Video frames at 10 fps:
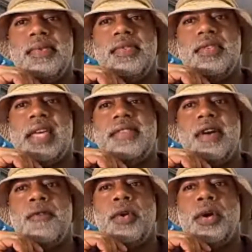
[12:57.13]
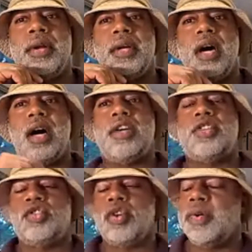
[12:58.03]
So they suffered
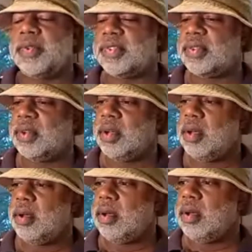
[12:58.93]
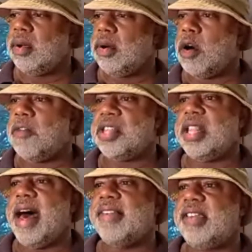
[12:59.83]
strokes over the
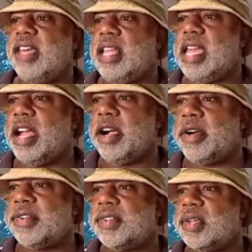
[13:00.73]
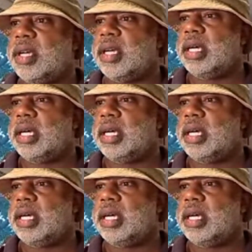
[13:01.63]
last 10 years.